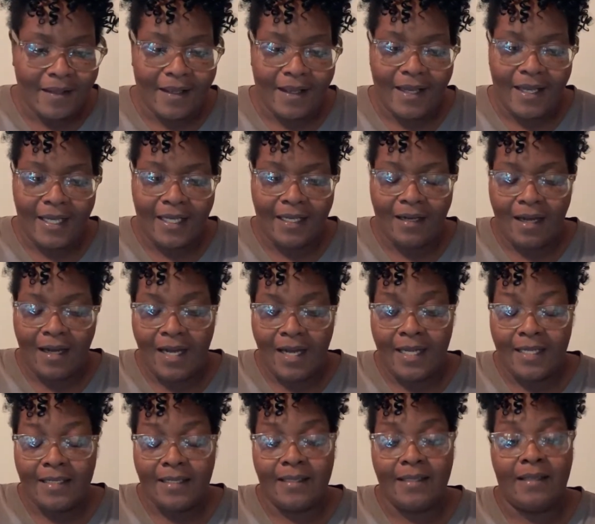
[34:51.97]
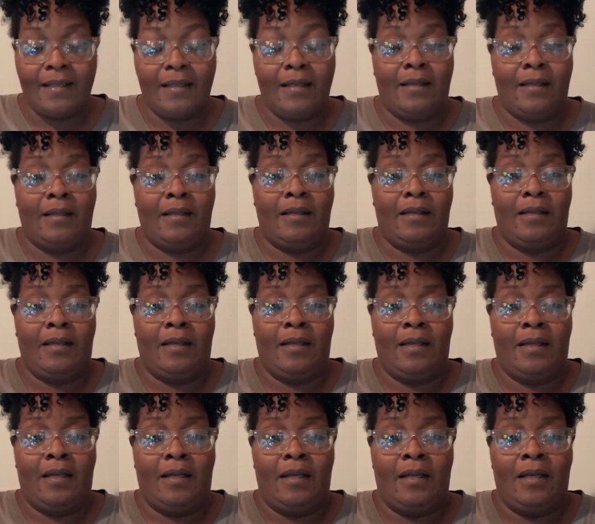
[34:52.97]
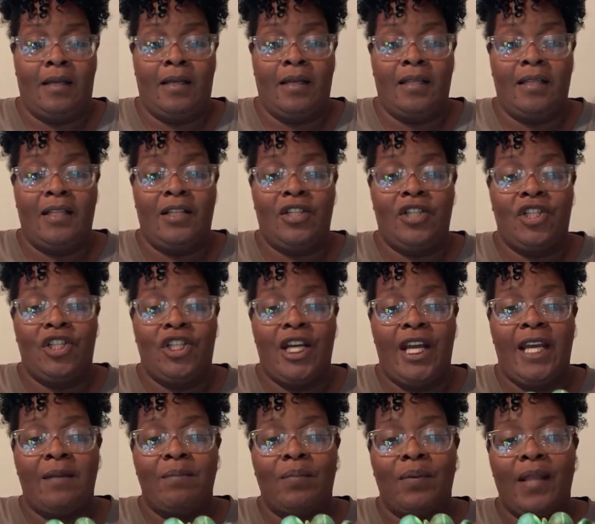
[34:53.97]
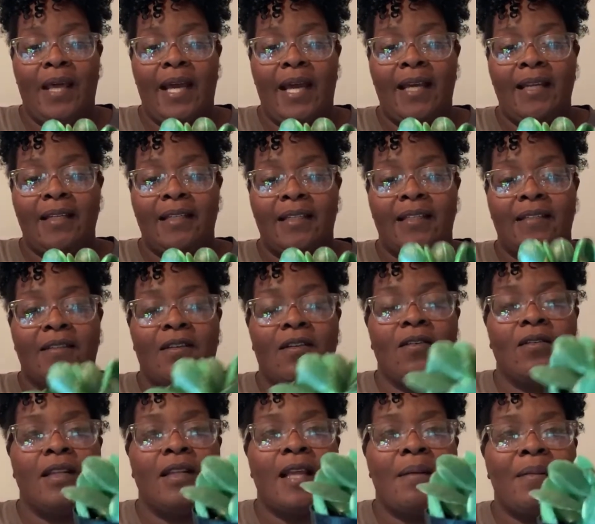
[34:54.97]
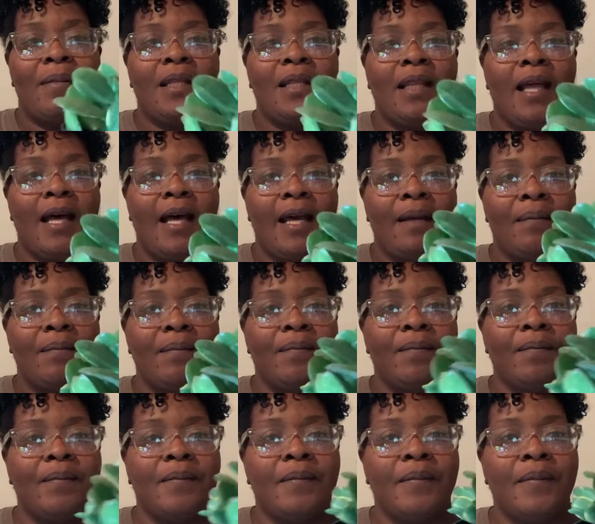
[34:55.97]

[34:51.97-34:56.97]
I got this jade plant. It's called Lemon Lime.